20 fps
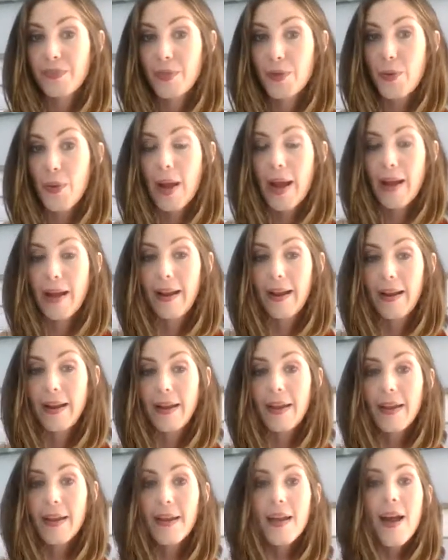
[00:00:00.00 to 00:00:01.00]

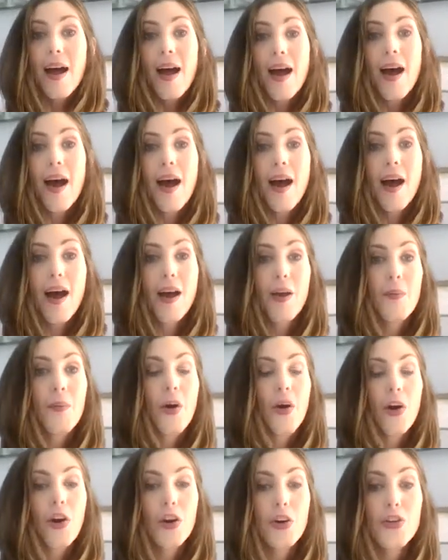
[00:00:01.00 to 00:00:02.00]
Okay.
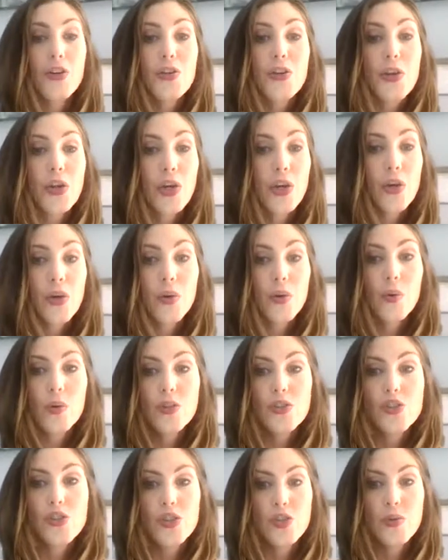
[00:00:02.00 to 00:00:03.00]
Are you
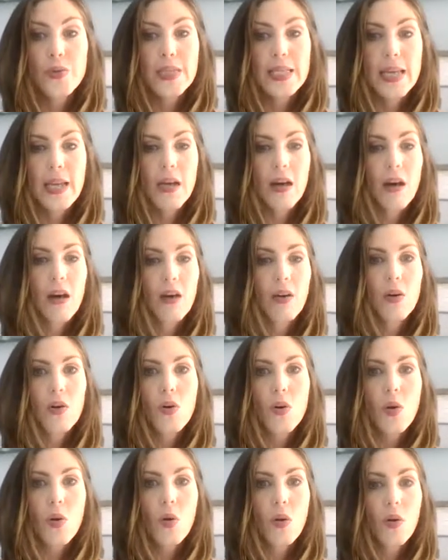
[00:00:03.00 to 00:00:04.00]
choosing a
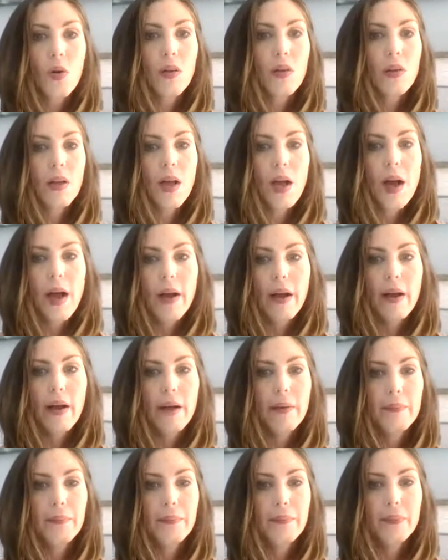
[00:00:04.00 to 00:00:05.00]
goal,
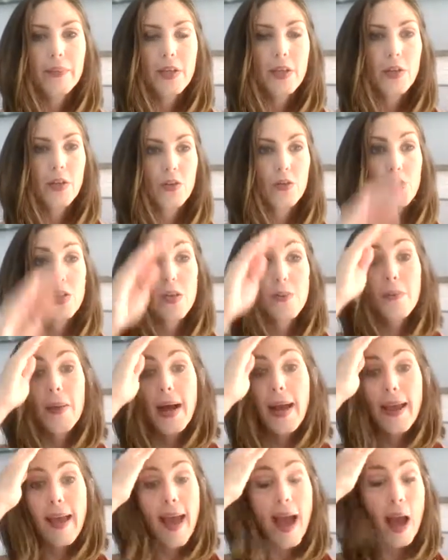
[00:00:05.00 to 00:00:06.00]
to
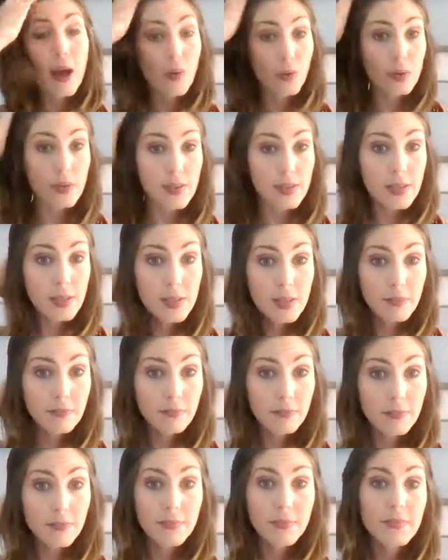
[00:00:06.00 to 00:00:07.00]
buy a house?
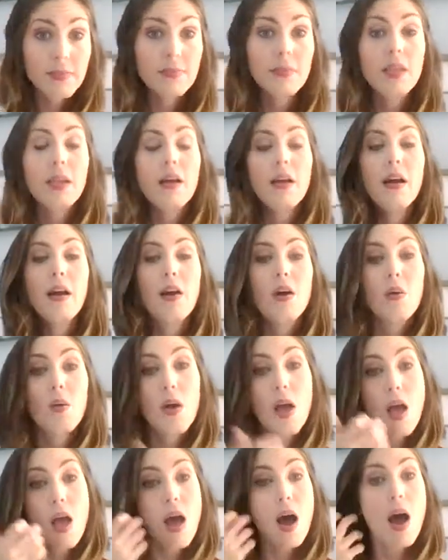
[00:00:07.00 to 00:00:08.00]

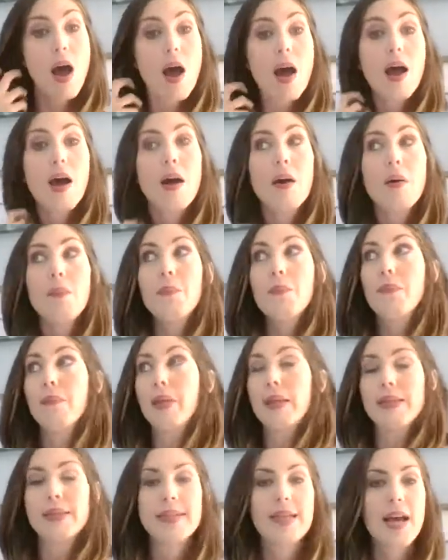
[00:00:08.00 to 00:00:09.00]

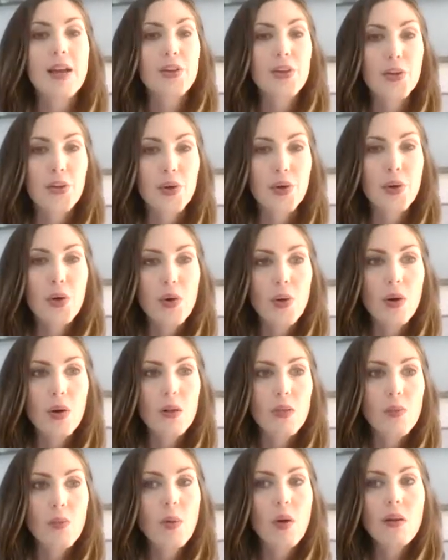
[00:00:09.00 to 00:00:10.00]
Is that your
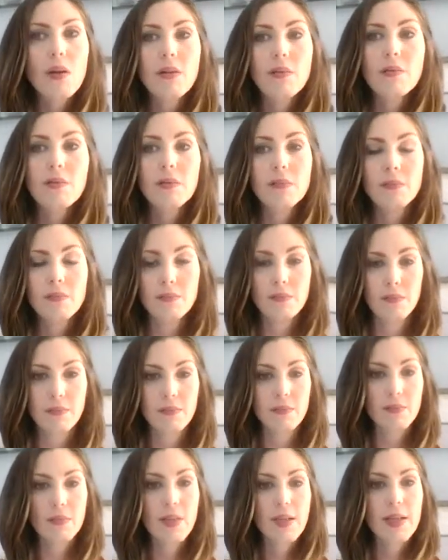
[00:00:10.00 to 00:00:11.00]
goal? Well,
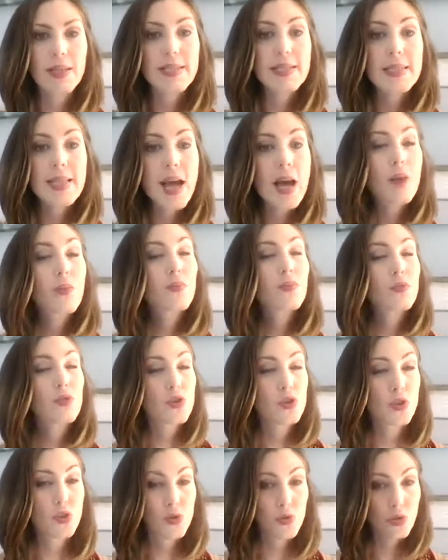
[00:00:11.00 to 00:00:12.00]
is that
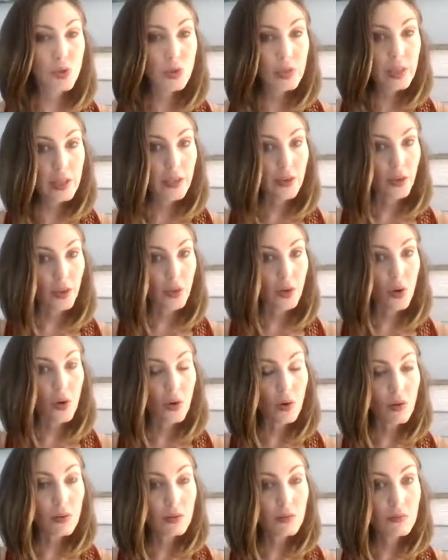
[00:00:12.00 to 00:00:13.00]
truly your
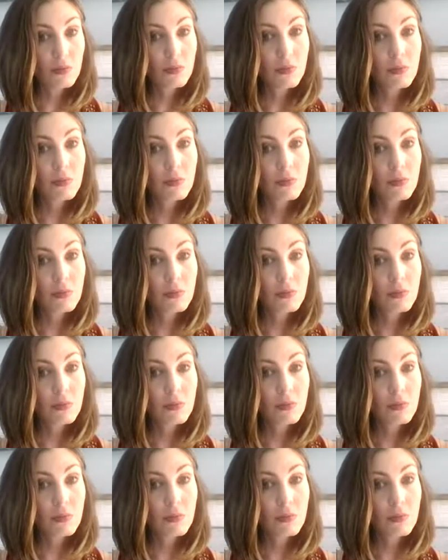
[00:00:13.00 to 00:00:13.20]
goal?